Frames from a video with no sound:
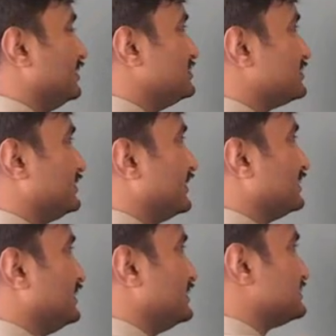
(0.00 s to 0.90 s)
is
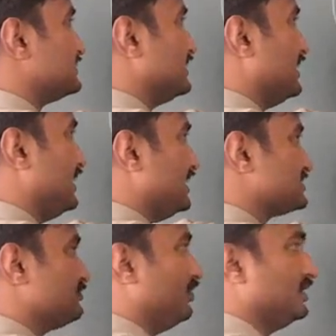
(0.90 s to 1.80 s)
taken as
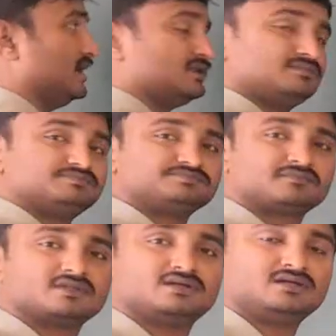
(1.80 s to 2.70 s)
small r.
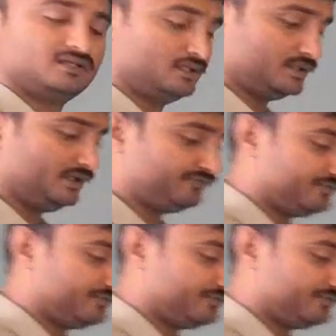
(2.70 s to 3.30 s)
Now,